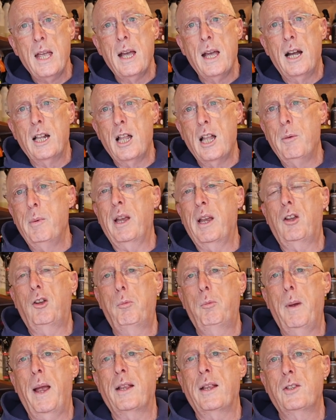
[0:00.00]
And I'm
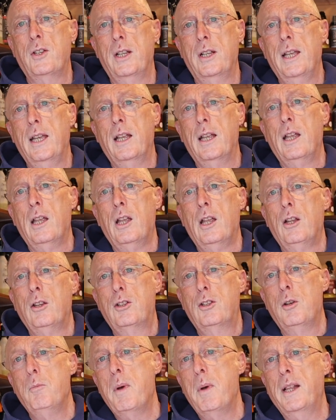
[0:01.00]
expecting it
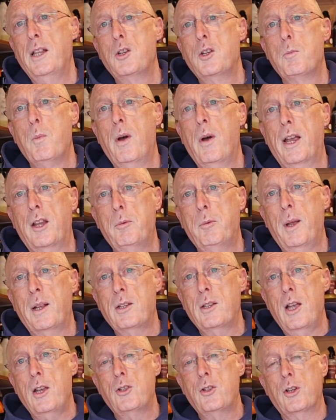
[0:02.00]
to manage my
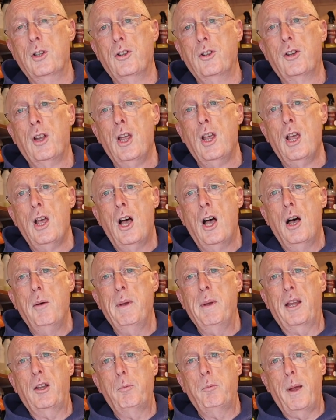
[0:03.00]
expectations. I'm
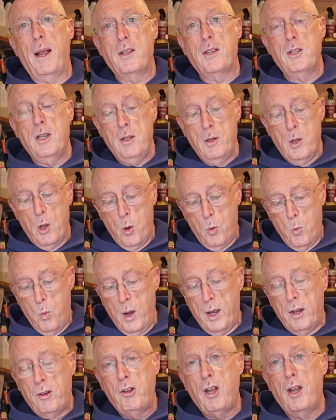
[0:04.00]
expecting
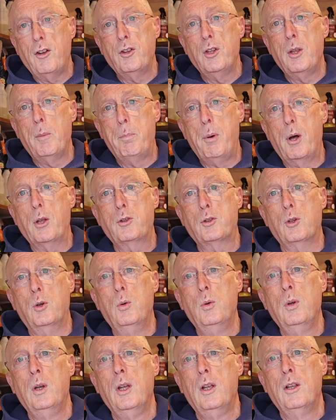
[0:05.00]
what it says on the
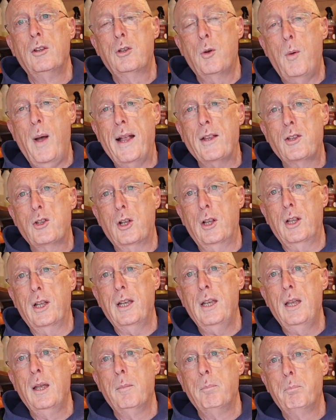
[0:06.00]
bottle to
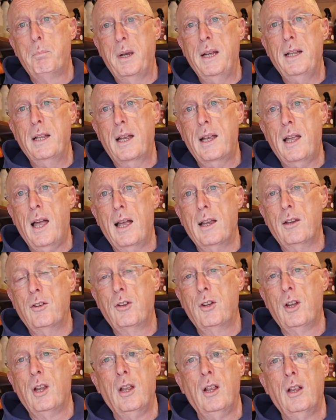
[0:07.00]
actually be the
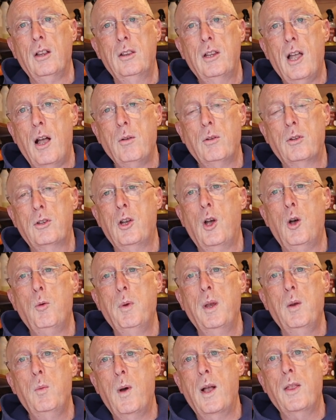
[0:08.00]
case. Don't tell
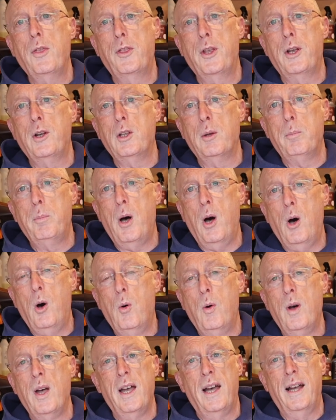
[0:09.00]
me one thing on the
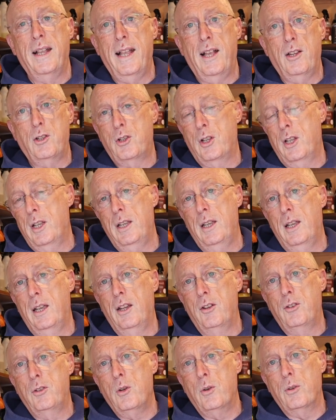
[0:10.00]
bottle and actually
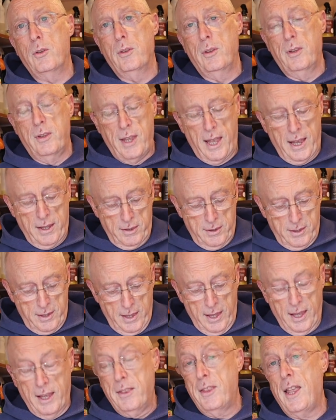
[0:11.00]
it's not that.
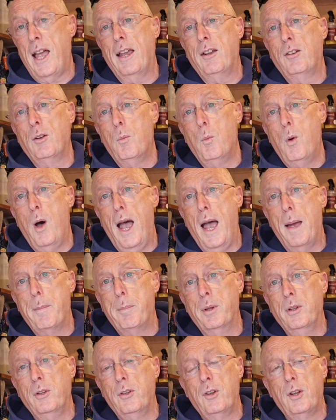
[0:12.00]
That isn't what
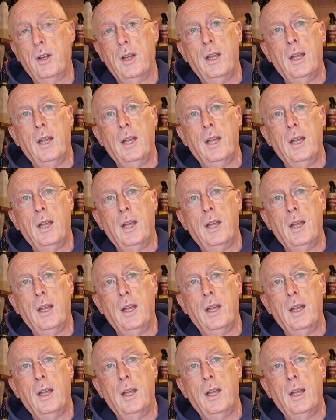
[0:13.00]
happens.